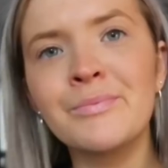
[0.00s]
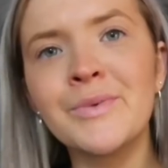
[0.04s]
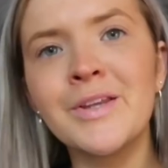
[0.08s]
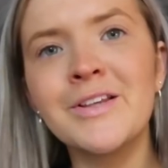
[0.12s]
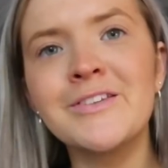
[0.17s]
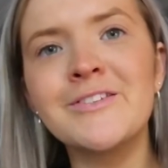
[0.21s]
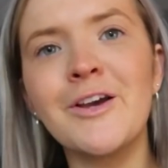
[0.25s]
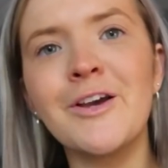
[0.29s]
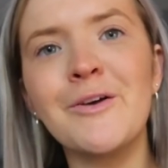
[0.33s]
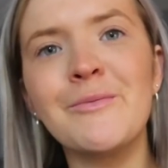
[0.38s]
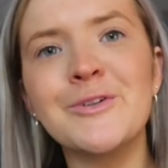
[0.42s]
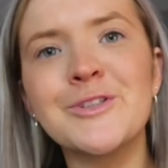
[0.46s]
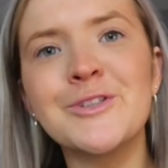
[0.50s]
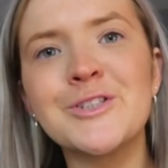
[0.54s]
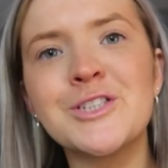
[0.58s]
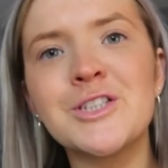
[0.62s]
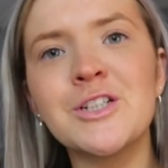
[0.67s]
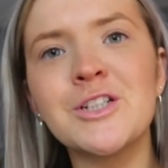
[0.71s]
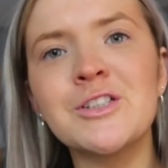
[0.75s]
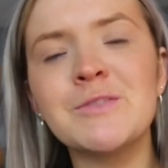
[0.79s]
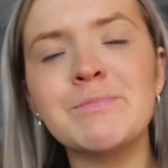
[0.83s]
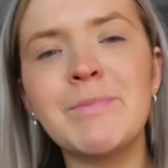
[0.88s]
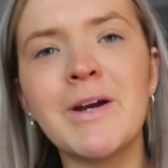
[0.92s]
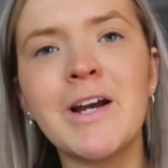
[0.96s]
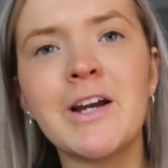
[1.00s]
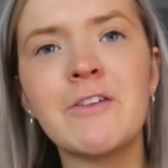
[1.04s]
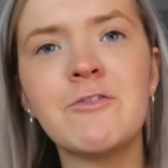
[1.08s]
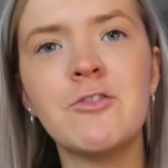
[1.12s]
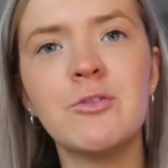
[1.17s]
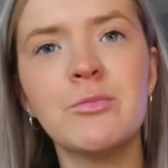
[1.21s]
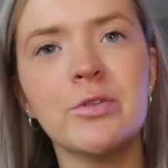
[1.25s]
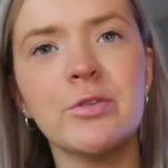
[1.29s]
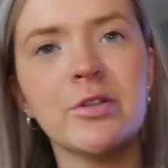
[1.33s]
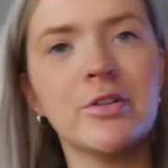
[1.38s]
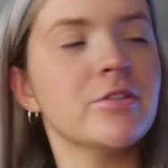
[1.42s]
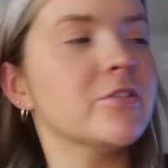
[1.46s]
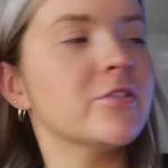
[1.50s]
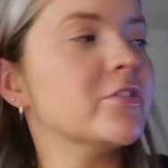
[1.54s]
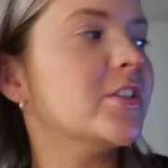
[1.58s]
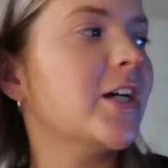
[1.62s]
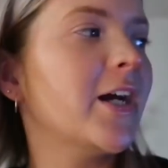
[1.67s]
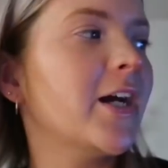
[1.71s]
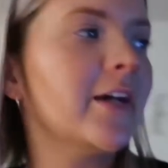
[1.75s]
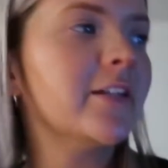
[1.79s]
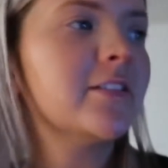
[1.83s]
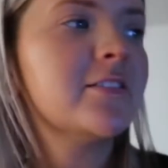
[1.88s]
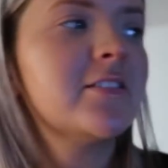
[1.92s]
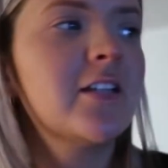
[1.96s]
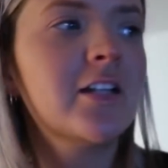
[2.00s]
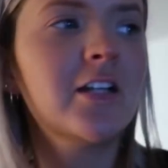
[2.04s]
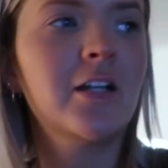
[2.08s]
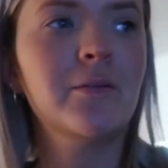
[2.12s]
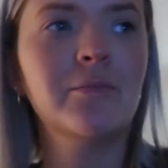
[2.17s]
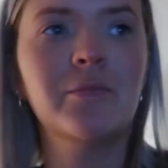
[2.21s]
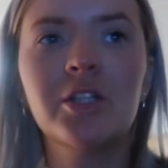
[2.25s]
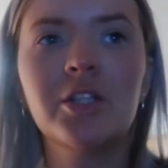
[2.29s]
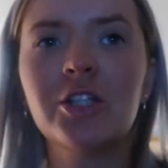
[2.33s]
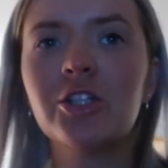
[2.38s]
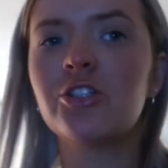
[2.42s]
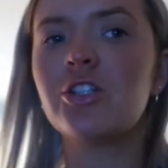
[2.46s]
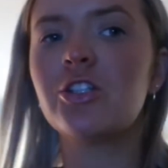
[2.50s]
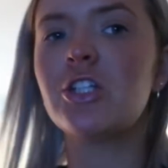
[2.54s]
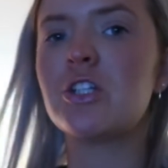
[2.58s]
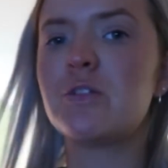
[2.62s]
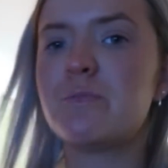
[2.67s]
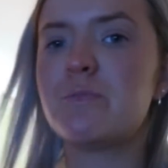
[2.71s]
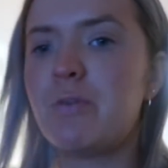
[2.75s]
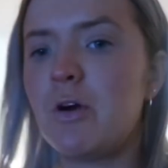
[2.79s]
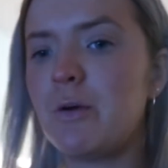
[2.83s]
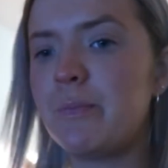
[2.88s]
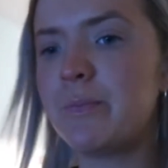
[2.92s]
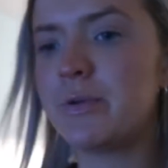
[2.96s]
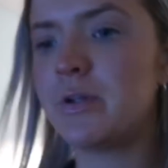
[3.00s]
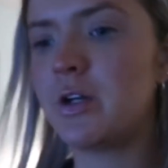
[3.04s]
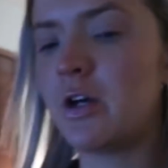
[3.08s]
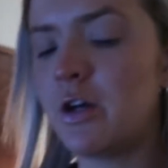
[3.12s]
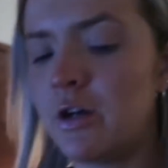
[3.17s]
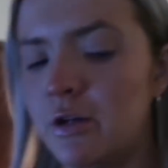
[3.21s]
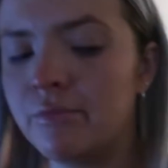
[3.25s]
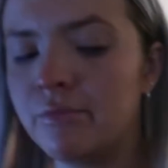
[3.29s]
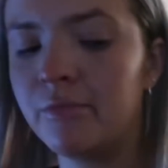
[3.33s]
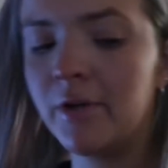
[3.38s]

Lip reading: So we're just back from Lou's dad's and I'm literally just popping home